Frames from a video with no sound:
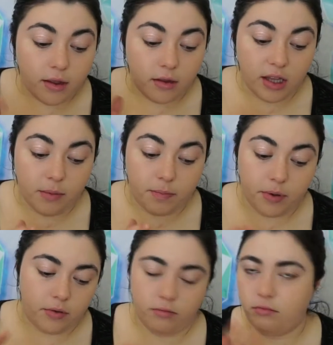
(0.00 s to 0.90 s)
lip
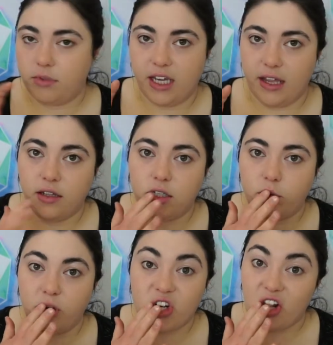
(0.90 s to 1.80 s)
tints,
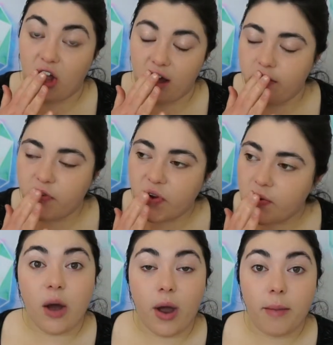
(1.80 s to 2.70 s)
which I love.
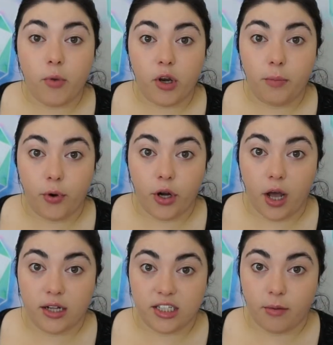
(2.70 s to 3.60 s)
Now I'm going to put
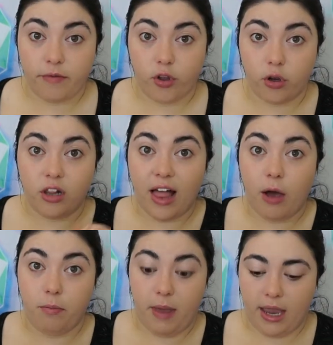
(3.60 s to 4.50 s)
on some of their
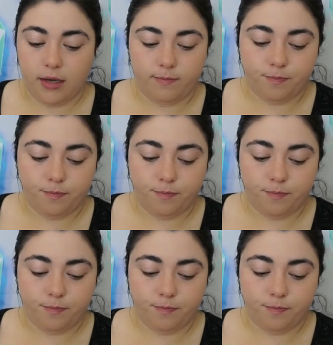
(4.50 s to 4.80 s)
Cloud Paint.